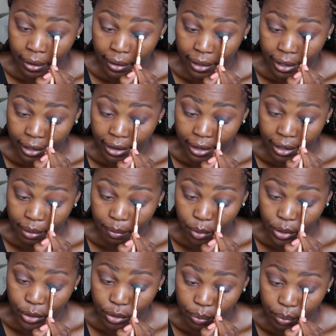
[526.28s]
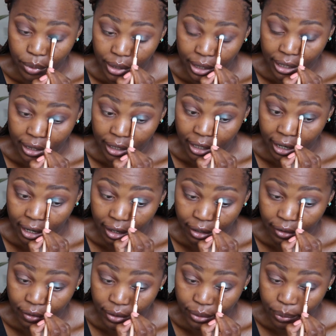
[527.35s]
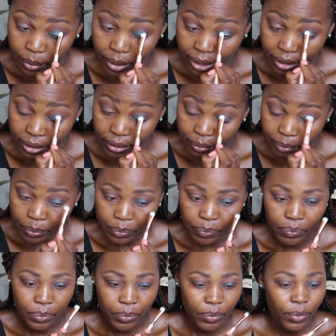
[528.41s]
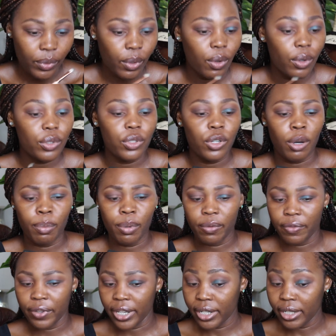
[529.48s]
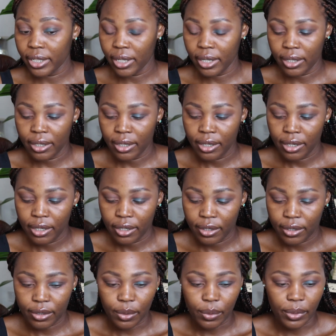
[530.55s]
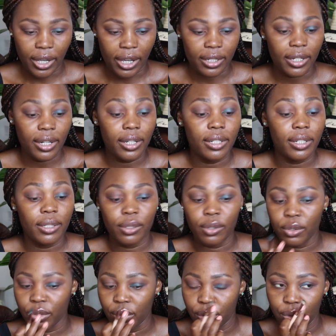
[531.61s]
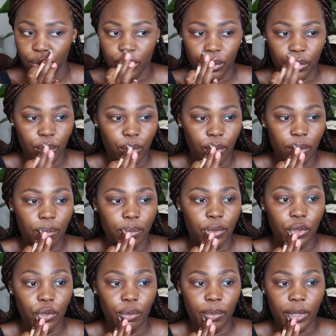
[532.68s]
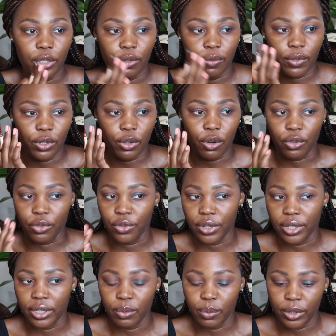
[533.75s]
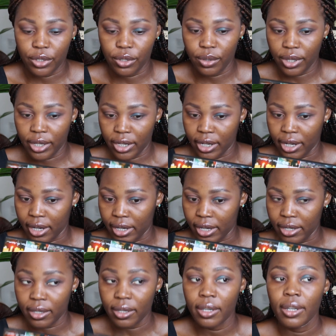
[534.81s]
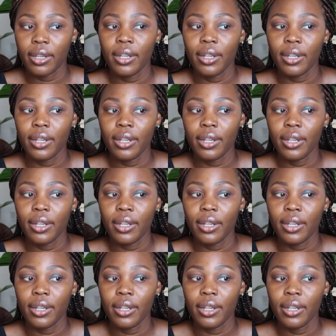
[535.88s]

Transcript: And I think I'm going to put another color as well on top of it, so that it's not too much of a contrast. What do you think, guys?